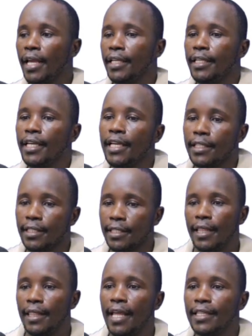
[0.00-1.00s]
Yes,
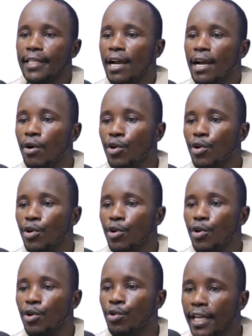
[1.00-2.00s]
that's how you
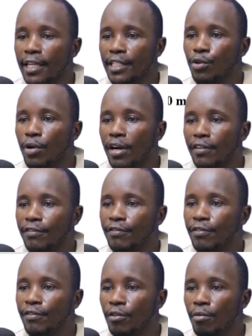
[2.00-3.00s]
are to get your
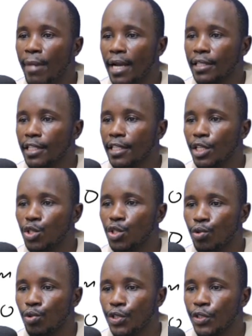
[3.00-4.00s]
full marks in this
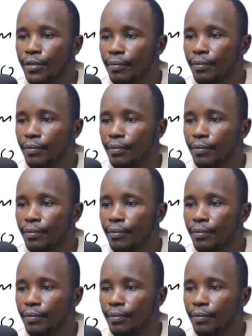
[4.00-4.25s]
question.